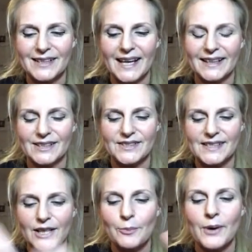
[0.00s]
like a
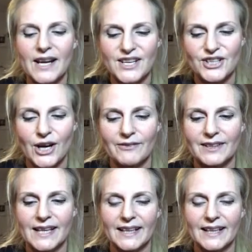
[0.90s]
celebration of it,